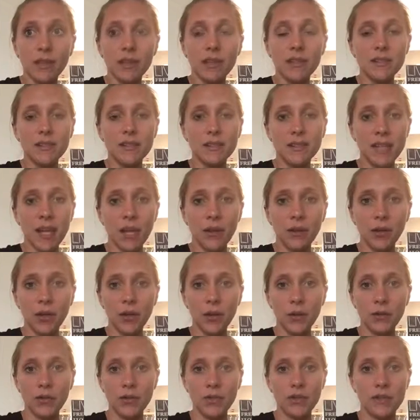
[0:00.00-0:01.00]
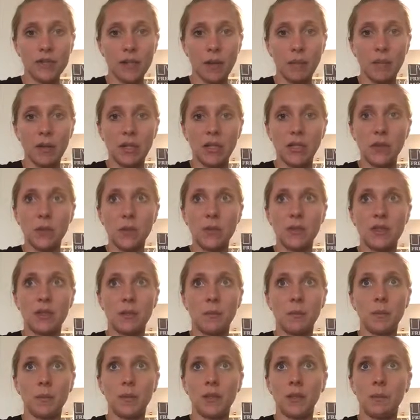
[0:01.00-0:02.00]
A discount coach is somebody who
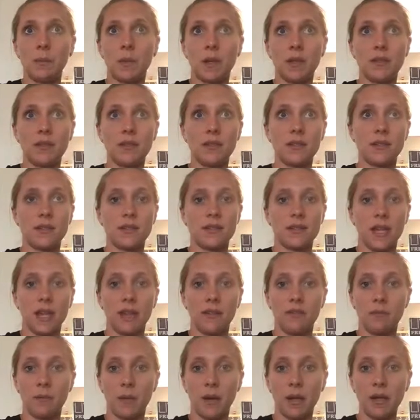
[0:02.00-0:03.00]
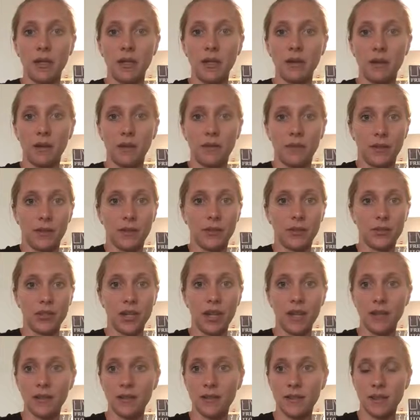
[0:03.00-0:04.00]
simply wants to save money on their
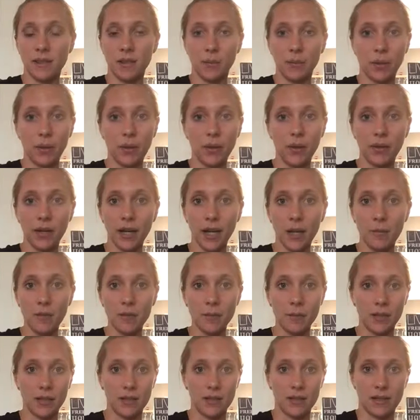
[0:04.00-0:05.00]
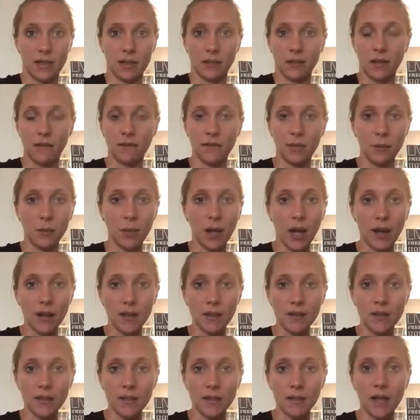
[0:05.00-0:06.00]
shakes and the programs because they love the
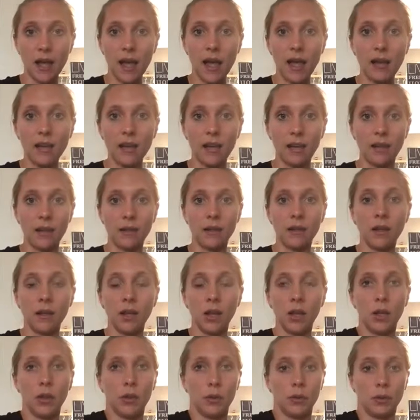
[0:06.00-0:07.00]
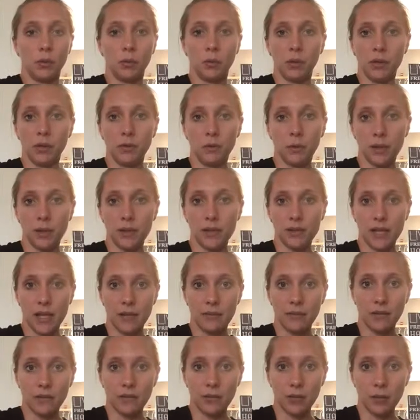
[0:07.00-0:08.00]
products a lot, and who wouldn't want to
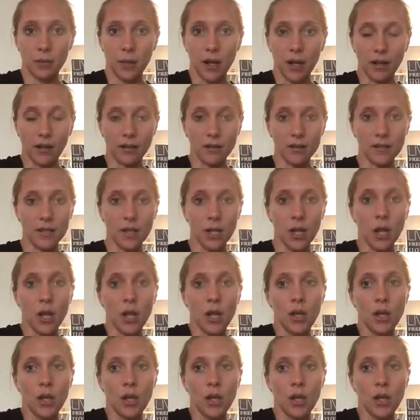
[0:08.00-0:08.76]
save a few bucks?